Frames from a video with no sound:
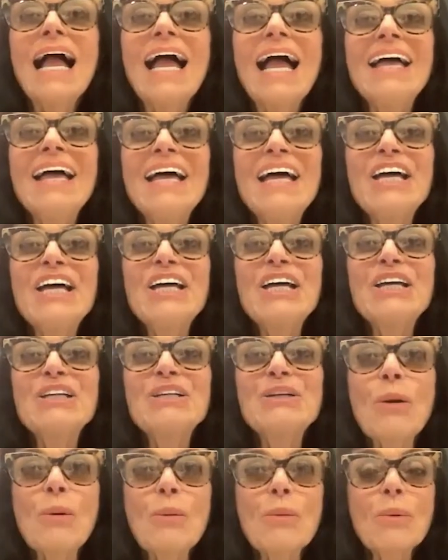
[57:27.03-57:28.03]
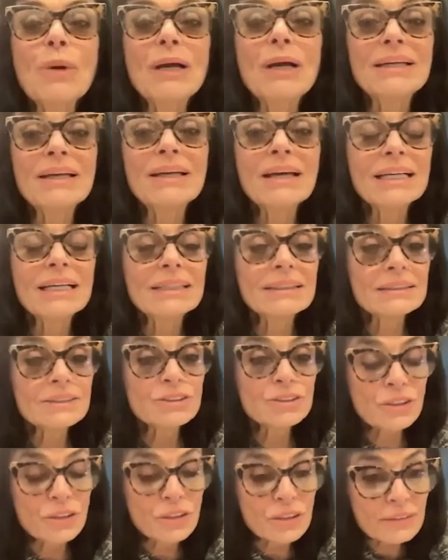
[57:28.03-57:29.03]
And when I
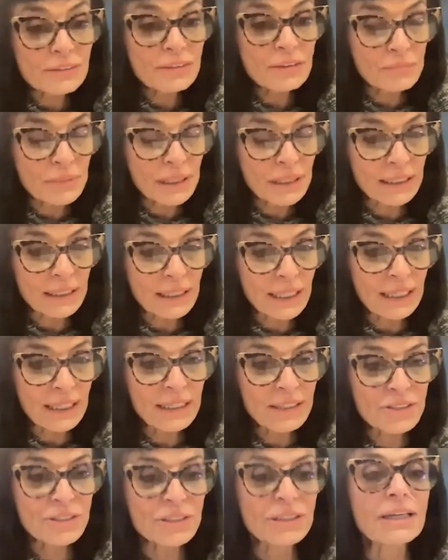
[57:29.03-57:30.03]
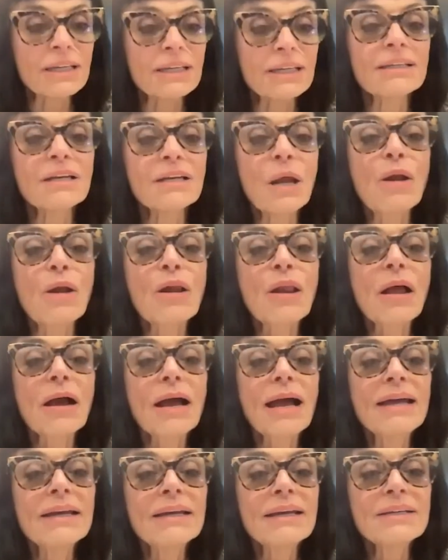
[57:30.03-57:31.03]
took the medication
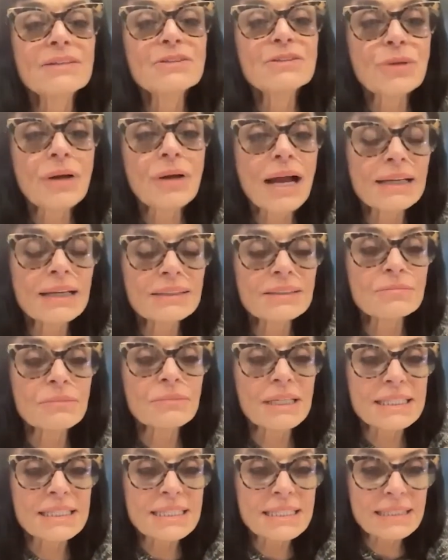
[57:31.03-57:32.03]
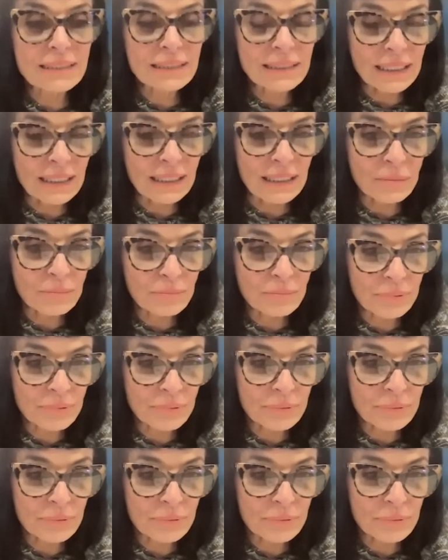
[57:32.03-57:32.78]
and I tracked my sleep,